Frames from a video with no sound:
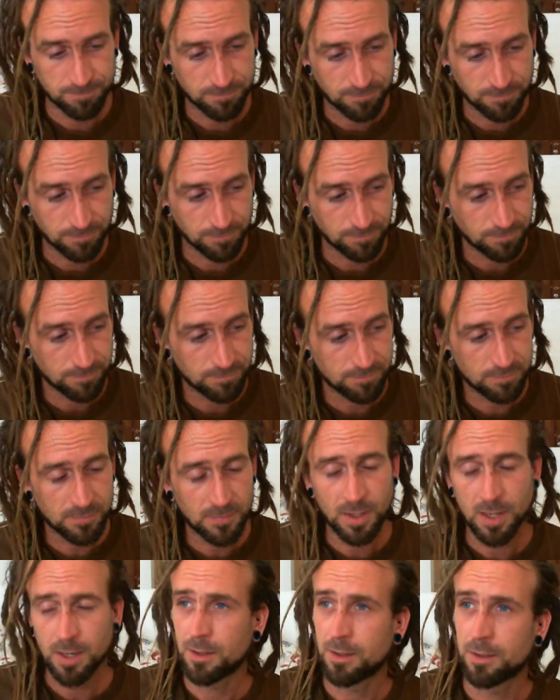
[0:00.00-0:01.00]
I don't think
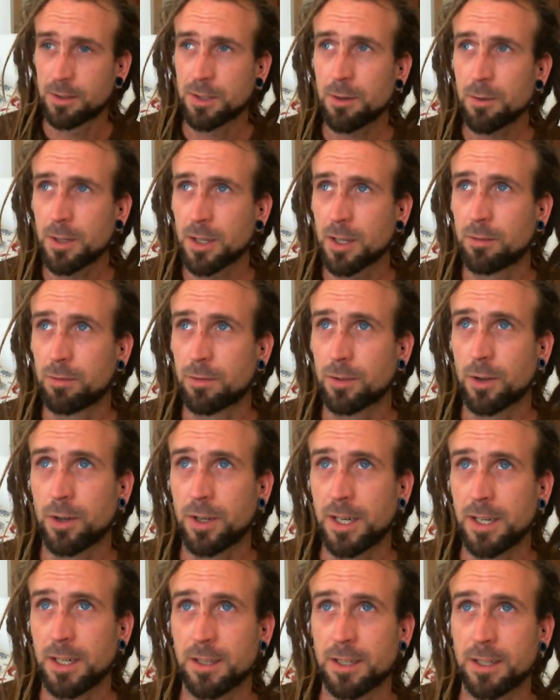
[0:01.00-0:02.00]
I've forgotten anything, but
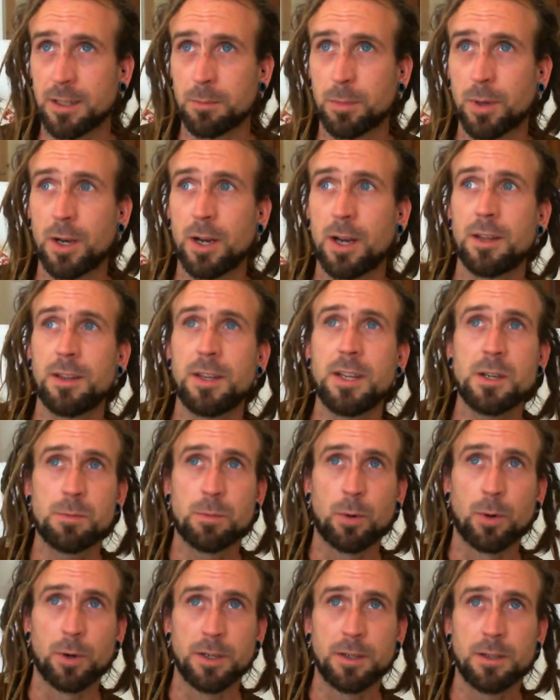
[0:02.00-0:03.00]
at this point,
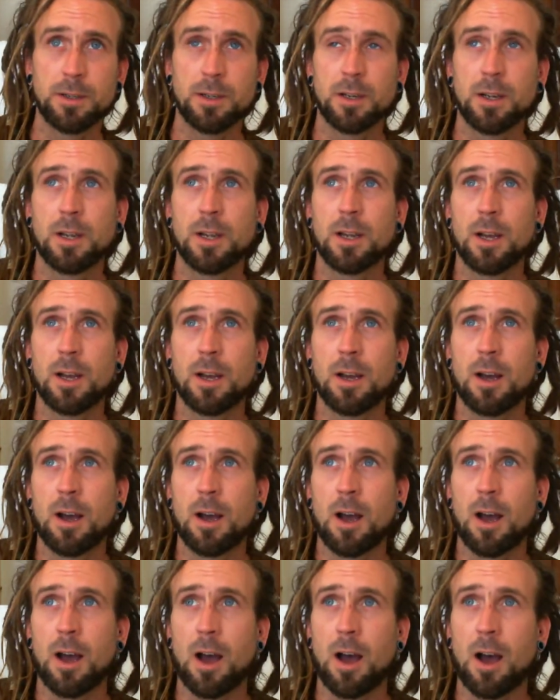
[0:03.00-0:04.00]
we
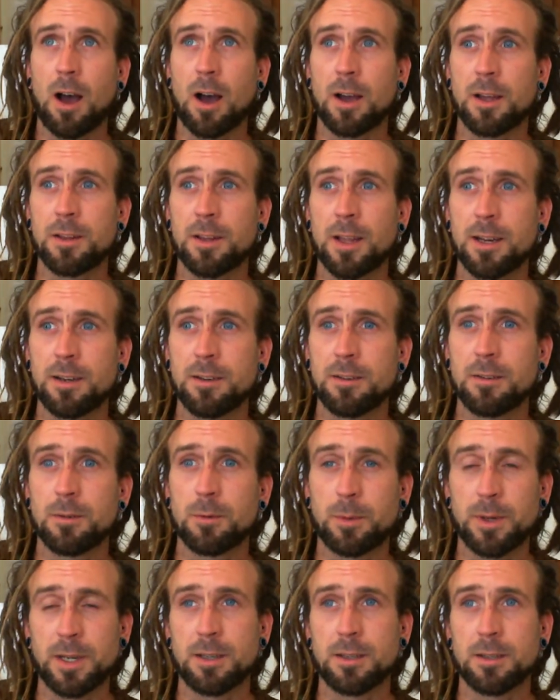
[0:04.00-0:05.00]

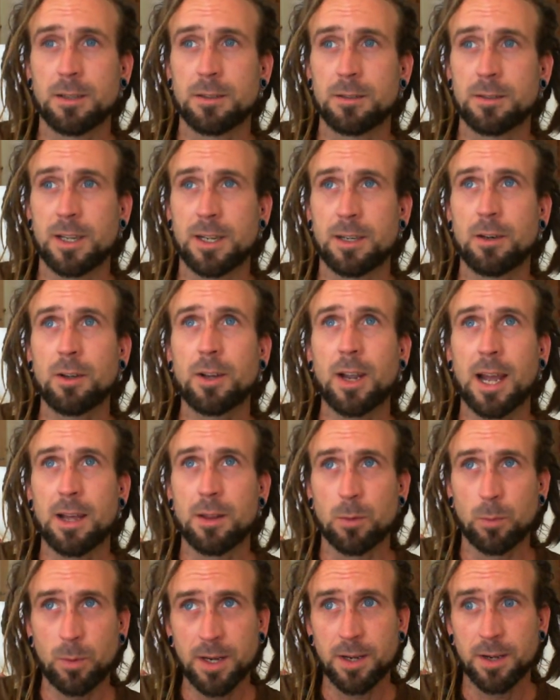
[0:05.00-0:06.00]
then look out the window,
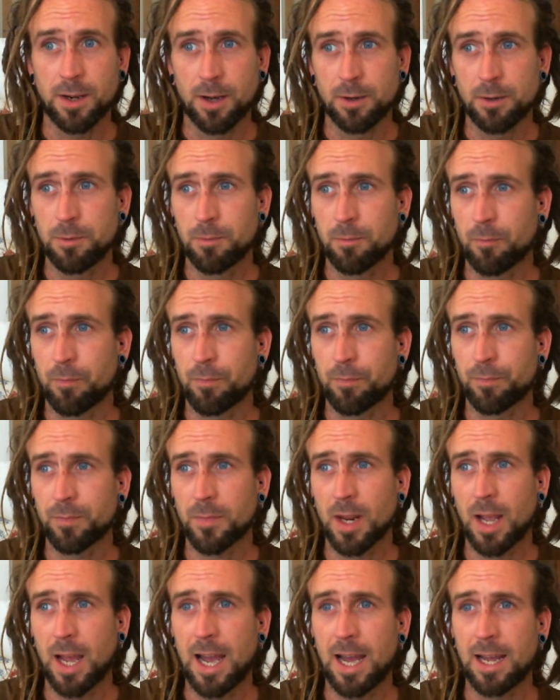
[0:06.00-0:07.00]
and
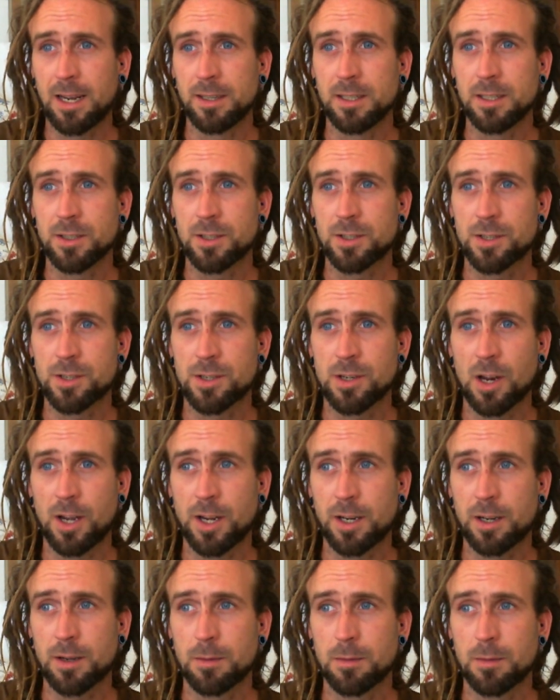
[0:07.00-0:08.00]
it's like,
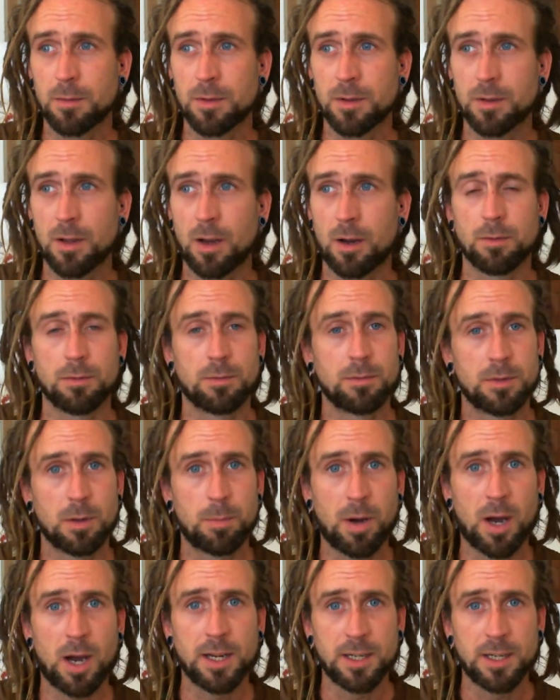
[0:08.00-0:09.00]
oh, the party's over.